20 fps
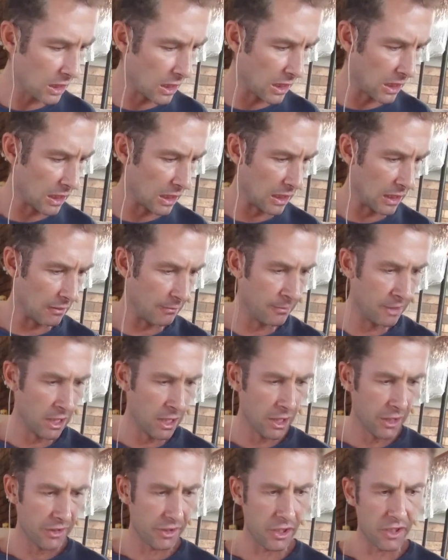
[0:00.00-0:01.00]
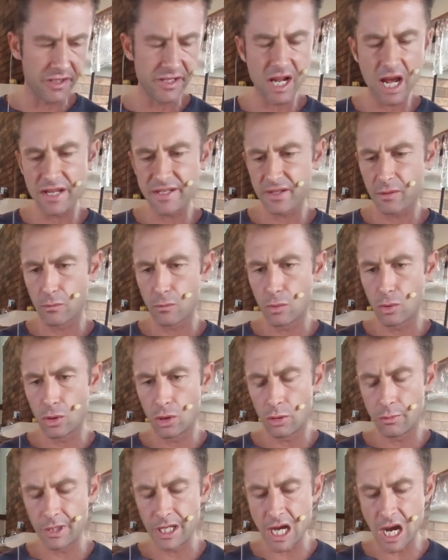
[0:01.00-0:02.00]
So it's nice and
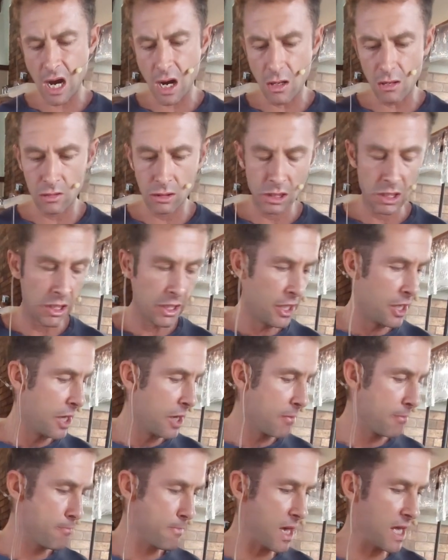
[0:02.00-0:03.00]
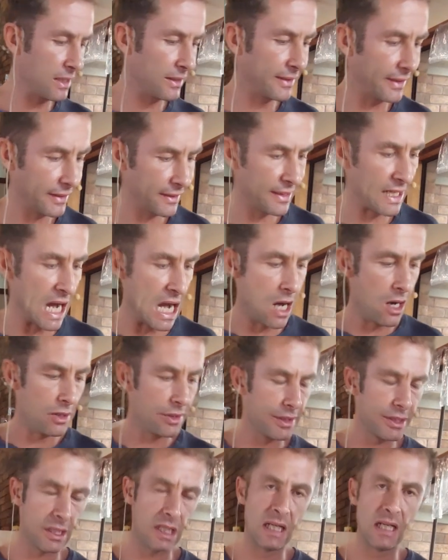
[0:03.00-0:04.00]
warm now. Melt it
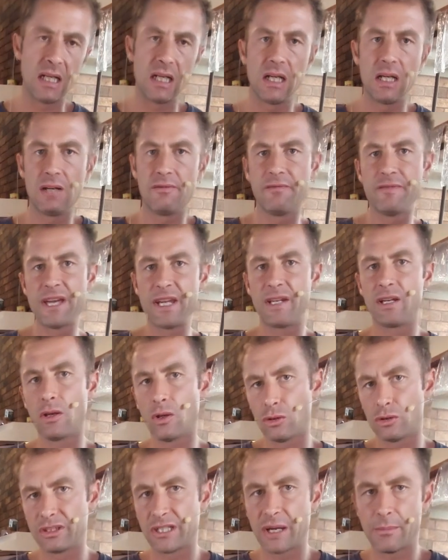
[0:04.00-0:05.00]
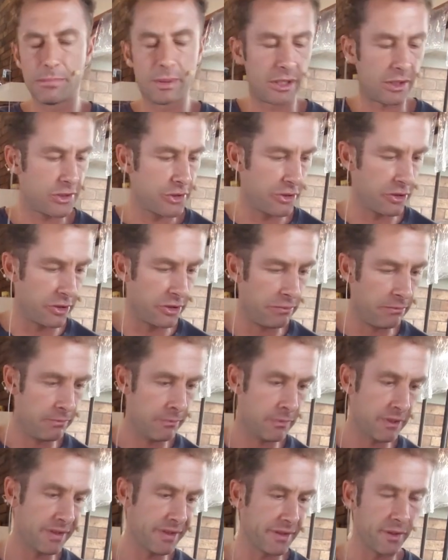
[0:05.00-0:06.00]
down very low temperature
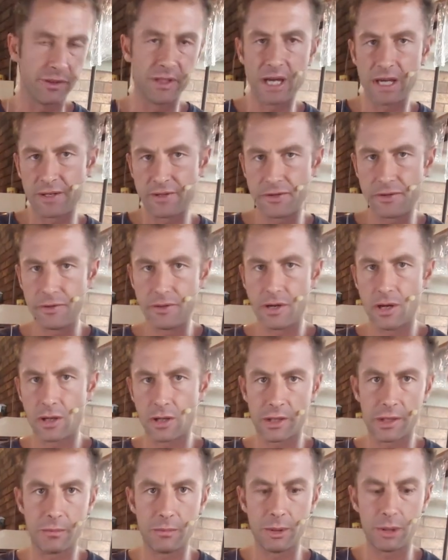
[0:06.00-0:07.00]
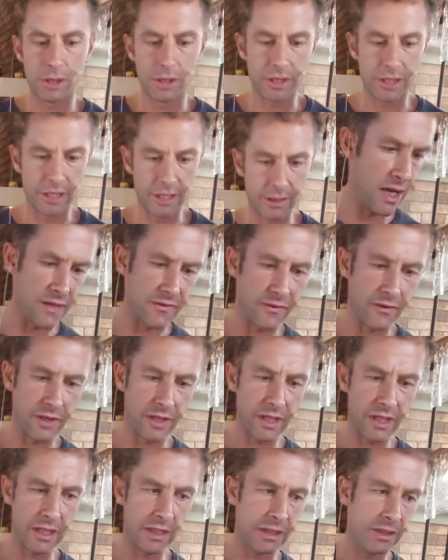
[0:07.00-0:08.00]
so that you're not gonna burn it. Transfer
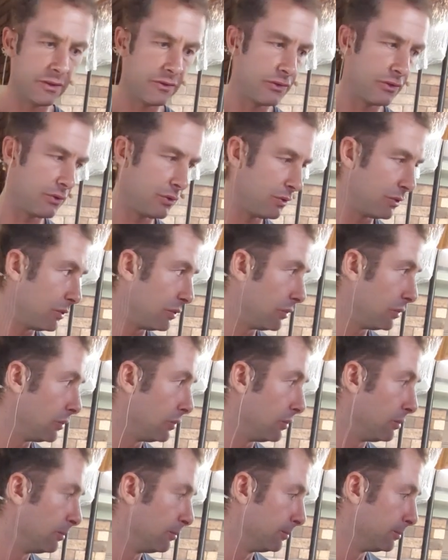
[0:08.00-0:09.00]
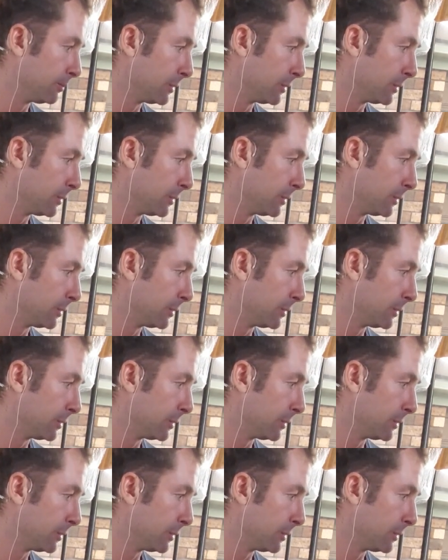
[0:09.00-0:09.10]
it into